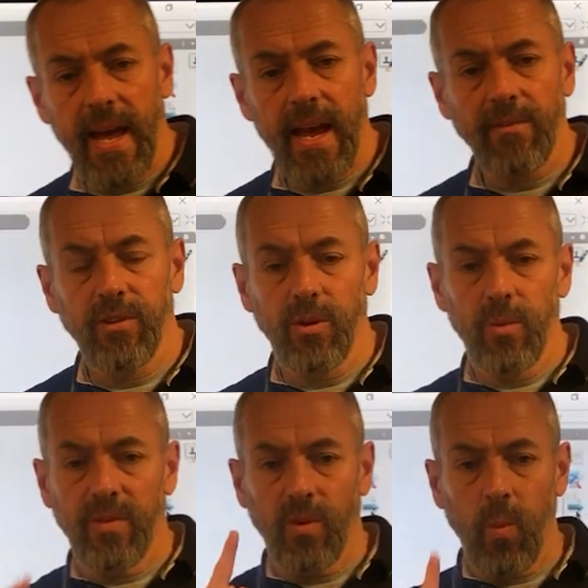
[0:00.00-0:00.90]
have to do
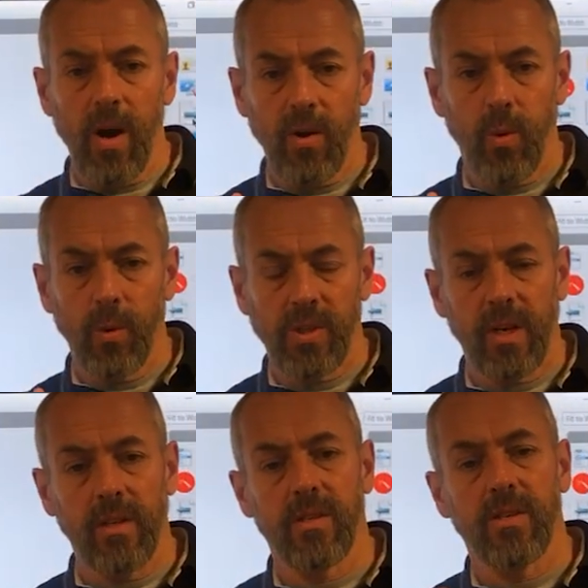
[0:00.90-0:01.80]
with the
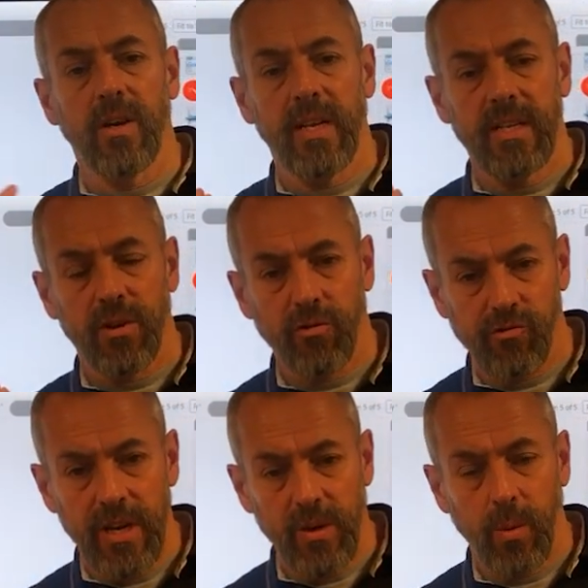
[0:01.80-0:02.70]
1/4 to turn it into
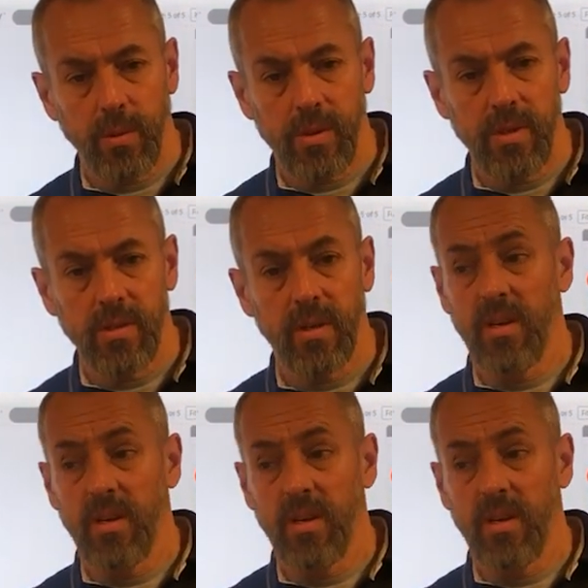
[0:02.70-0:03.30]
3/4?